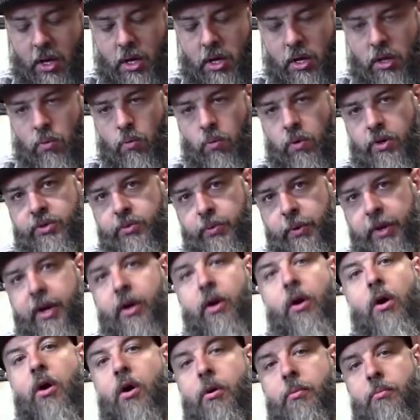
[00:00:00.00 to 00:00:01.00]
And once we get
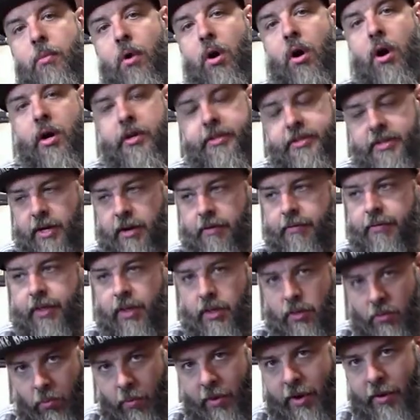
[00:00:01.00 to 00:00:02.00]
it all marked and
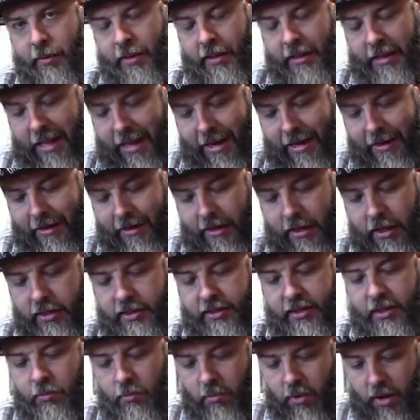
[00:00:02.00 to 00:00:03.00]
everything the way we like
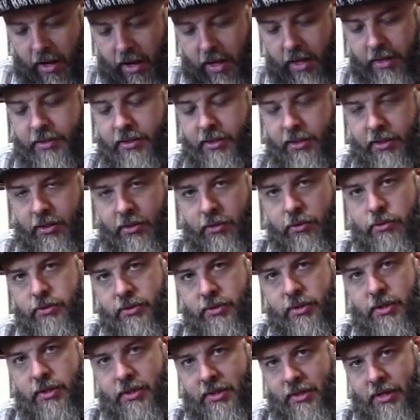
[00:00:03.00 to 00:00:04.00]
it, then we'll actually use
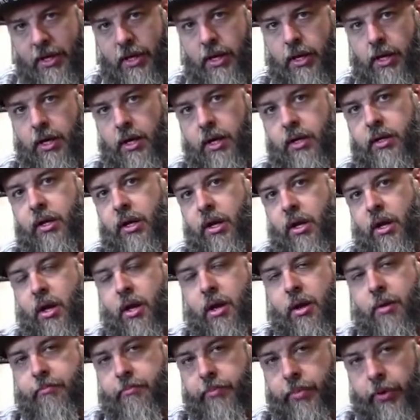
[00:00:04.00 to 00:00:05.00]
this kit,
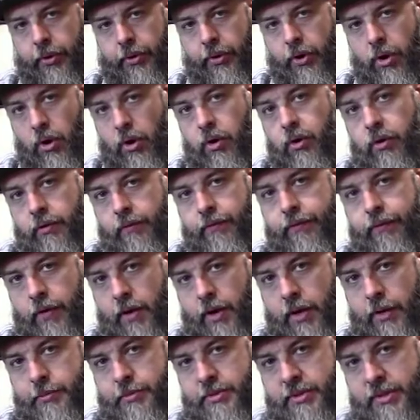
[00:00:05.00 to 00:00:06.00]
build our own
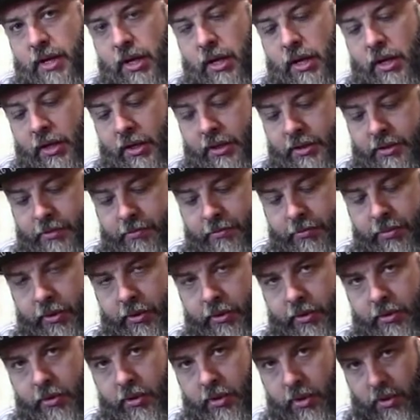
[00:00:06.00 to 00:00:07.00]
frame stands,
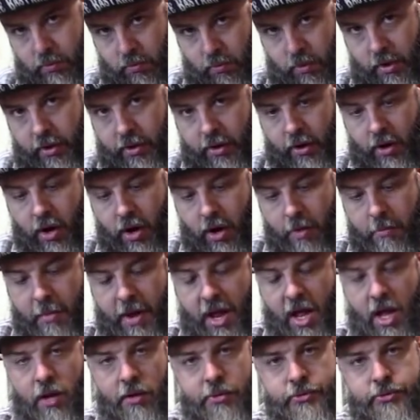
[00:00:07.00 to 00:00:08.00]
build and weld out our
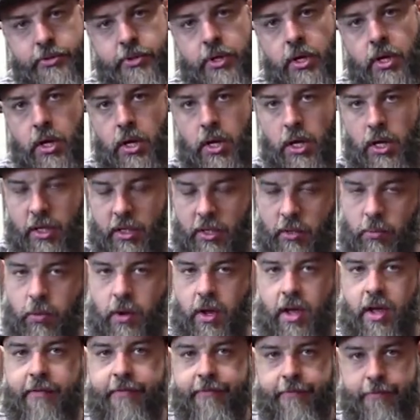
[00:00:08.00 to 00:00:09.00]
mounts, and then we'll
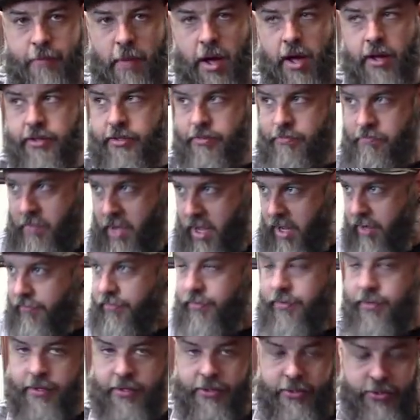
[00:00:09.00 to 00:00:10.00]
have mounts made
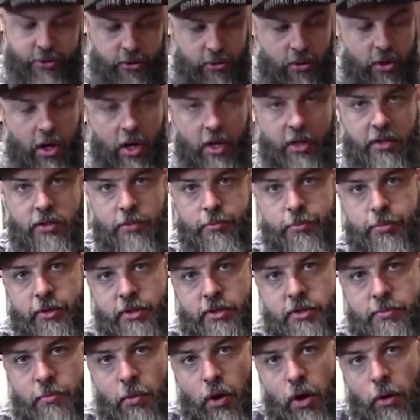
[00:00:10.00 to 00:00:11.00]
for this truck to put a
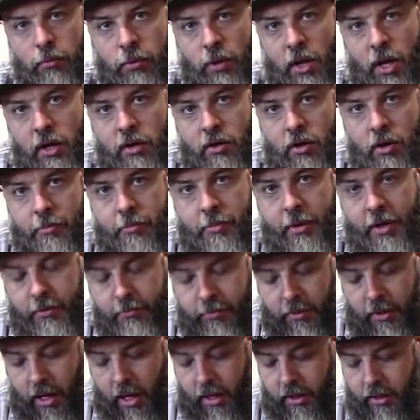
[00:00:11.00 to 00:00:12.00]
small block or a big
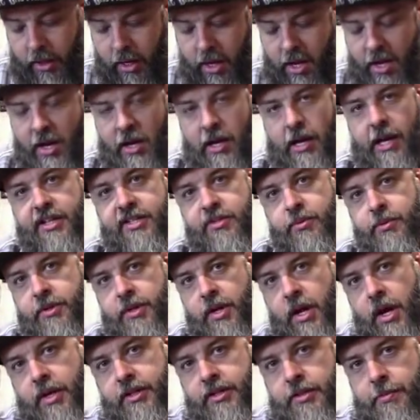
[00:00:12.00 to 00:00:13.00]
block. That's what's
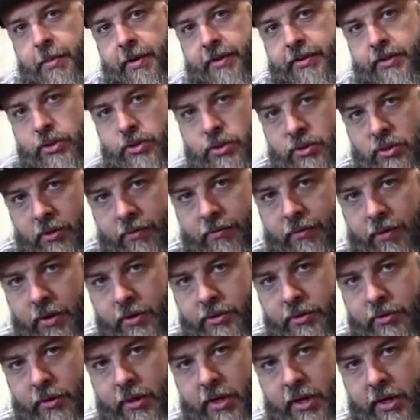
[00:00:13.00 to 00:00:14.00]
nice about these
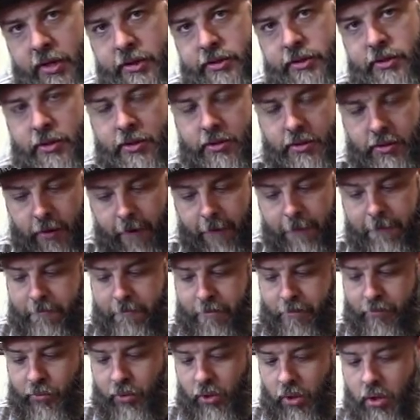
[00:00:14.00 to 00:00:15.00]
universal kits, is
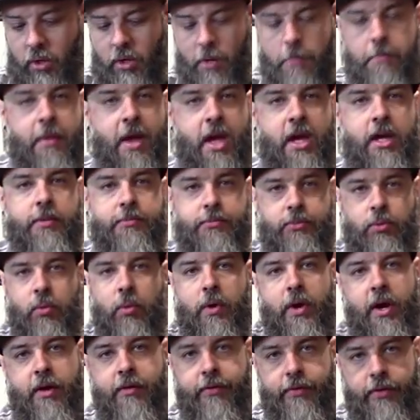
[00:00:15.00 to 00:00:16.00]
you can make them to
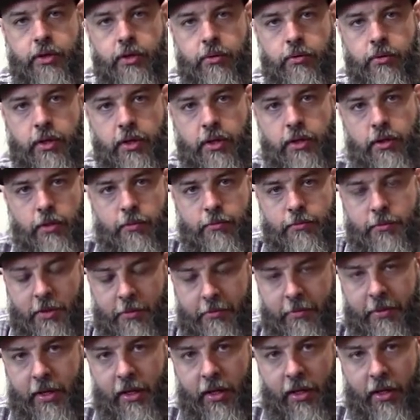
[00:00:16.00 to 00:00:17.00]
whatever you need them to
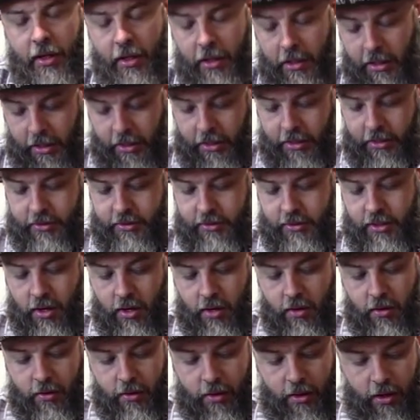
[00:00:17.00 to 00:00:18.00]
be.
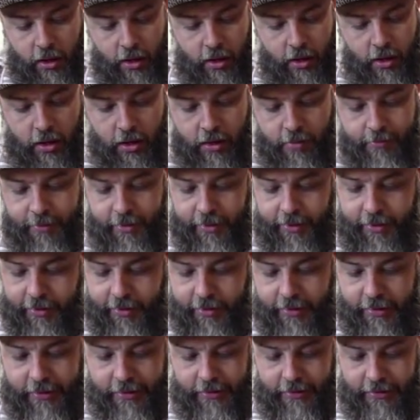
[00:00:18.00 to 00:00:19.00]
So
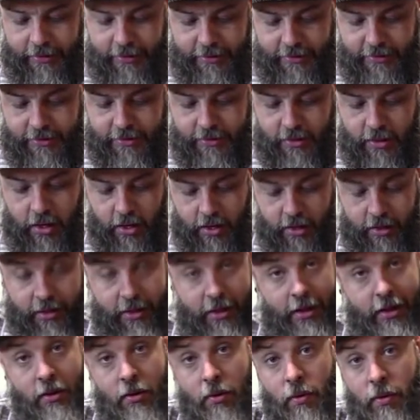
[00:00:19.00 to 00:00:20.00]
let's
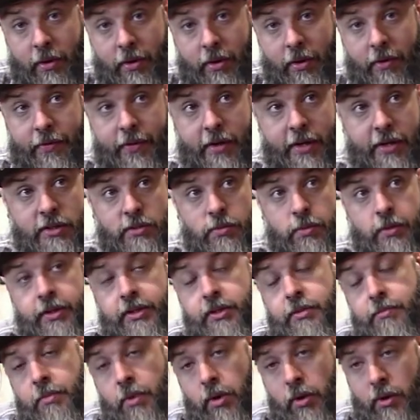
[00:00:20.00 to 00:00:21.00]
get going on this. We'll get
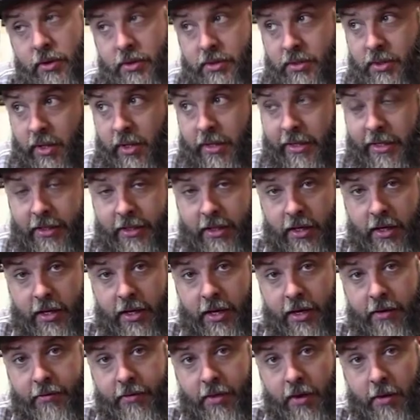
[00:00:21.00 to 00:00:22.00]
the motor slung in there,
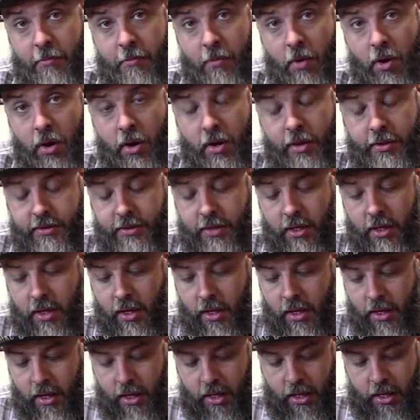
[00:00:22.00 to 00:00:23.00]
get everything marked,
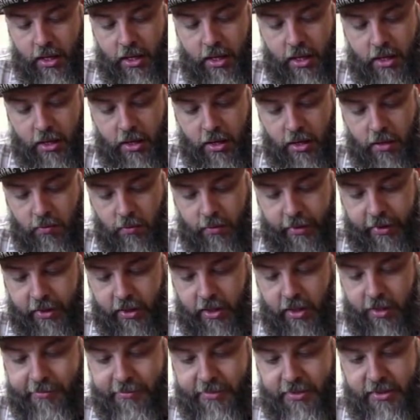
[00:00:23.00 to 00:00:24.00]
and when it
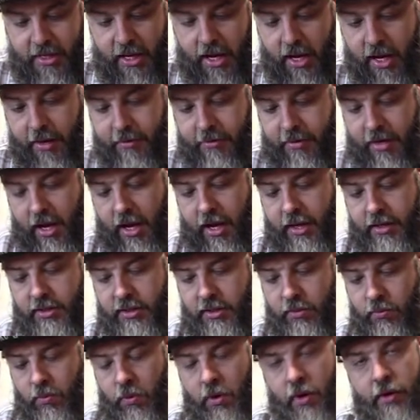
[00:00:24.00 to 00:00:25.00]
comes time to
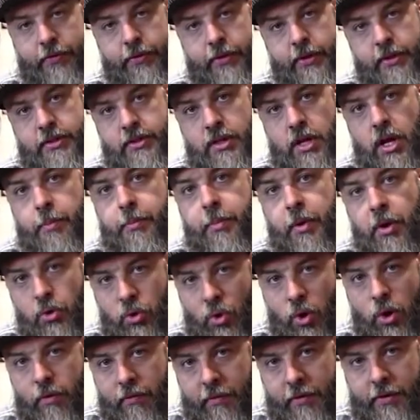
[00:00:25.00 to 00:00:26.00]
actually weld this up, I'll
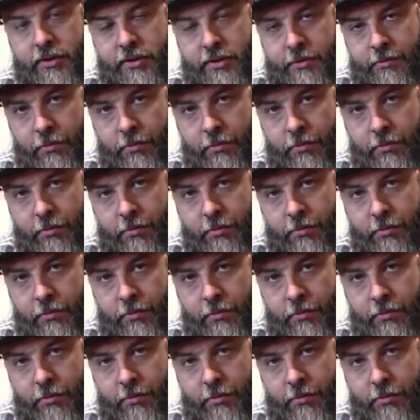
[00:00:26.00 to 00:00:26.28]
go over it some